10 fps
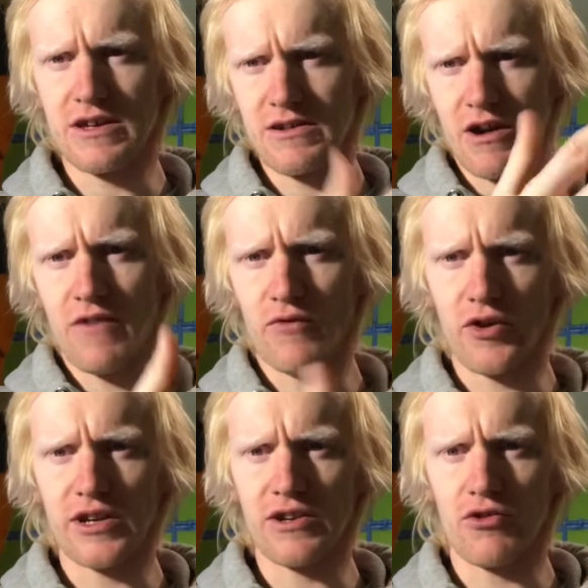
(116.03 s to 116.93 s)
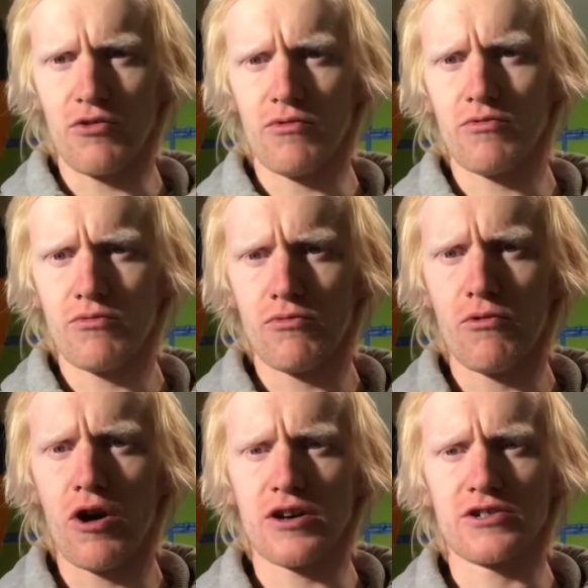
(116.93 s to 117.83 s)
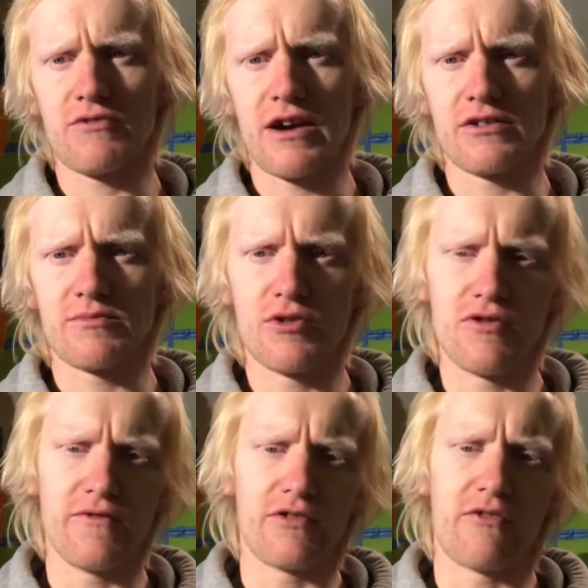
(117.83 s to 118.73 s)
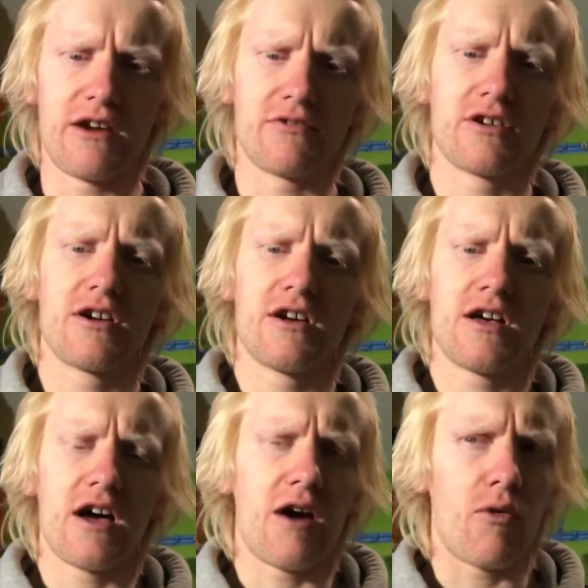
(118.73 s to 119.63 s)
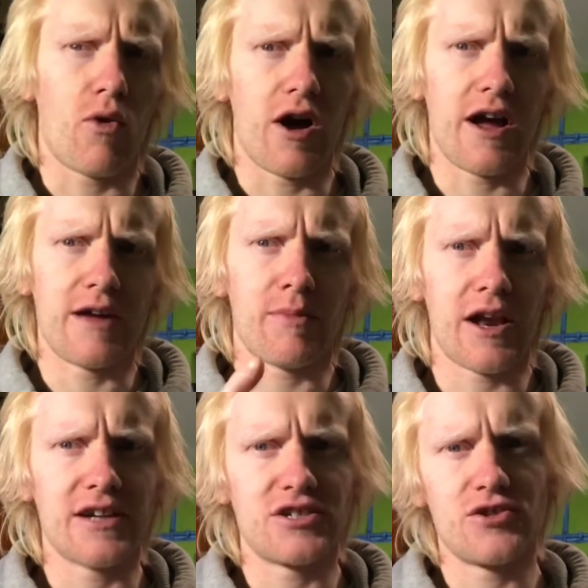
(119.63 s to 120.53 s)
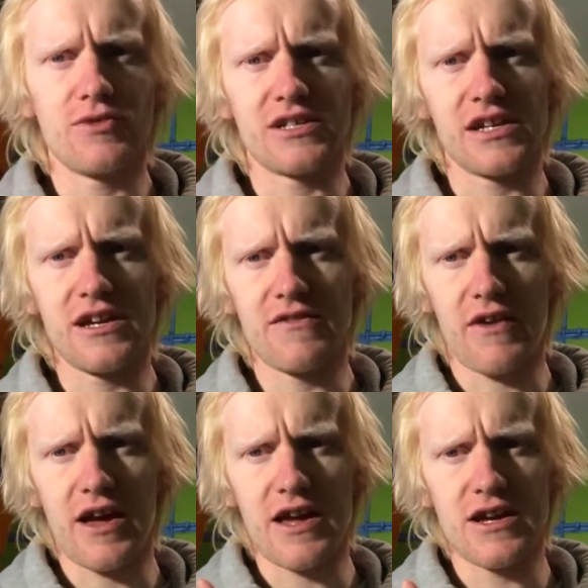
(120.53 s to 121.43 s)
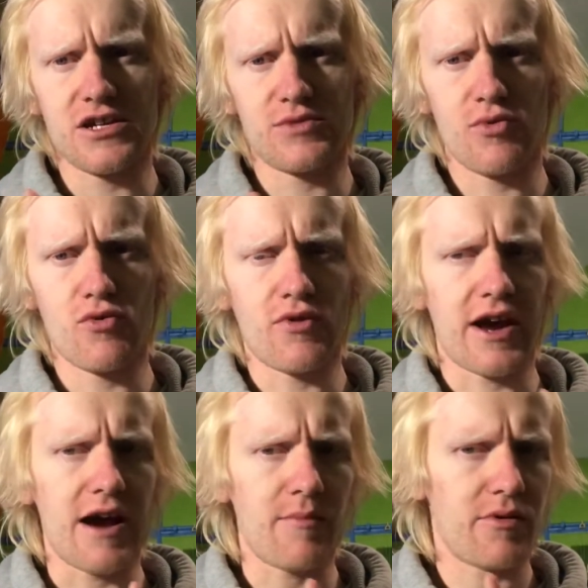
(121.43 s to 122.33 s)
avoided or worked around, maneuvered around. What I plan to do is leave a small gap